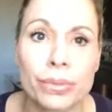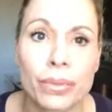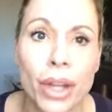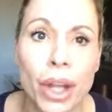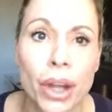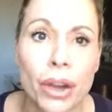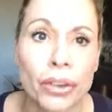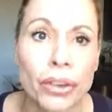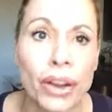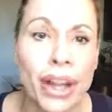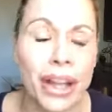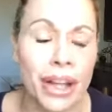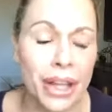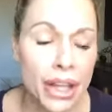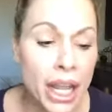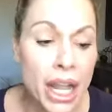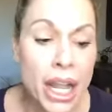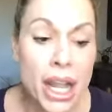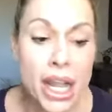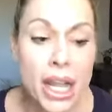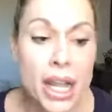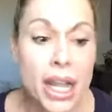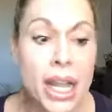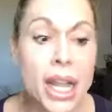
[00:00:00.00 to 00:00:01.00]
All right?
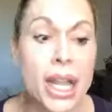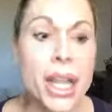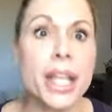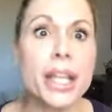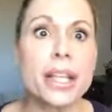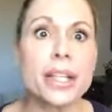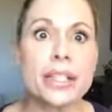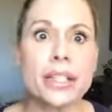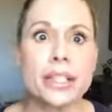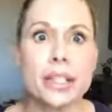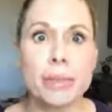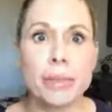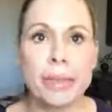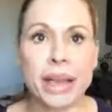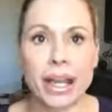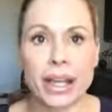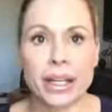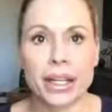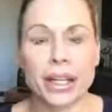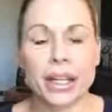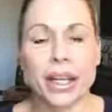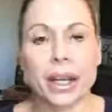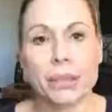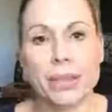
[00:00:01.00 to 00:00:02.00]
He is
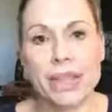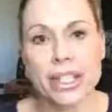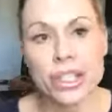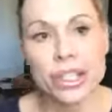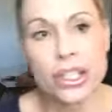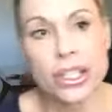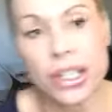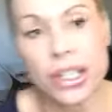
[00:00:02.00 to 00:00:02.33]
demanding. Let me just